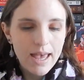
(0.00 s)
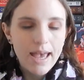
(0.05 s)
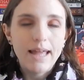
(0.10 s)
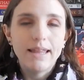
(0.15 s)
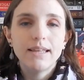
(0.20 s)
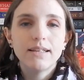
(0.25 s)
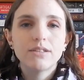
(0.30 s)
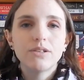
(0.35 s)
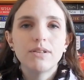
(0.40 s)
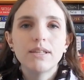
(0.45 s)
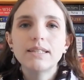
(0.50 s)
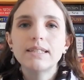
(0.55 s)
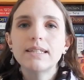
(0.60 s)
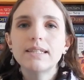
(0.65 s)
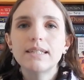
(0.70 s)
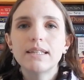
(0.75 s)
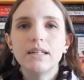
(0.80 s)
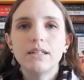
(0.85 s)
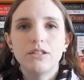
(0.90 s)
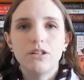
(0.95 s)
And so this
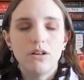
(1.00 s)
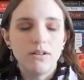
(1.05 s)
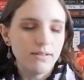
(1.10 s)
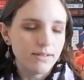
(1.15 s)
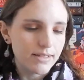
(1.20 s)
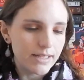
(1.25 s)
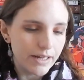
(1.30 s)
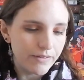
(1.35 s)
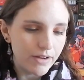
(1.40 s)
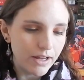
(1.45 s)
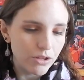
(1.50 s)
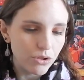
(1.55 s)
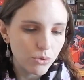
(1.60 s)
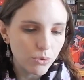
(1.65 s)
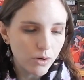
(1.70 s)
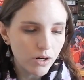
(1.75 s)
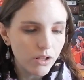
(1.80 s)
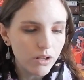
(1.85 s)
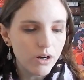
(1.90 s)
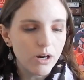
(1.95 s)
is an adult sci-fi
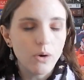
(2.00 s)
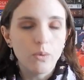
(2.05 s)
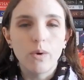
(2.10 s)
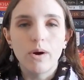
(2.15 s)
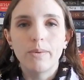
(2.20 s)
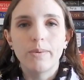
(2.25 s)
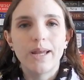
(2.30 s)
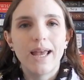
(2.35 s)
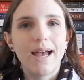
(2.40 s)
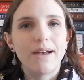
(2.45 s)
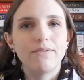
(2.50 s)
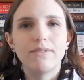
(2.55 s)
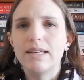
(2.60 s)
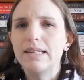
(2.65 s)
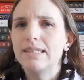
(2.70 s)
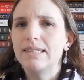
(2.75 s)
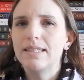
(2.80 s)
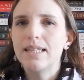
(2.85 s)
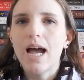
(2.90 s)
thriller where we have these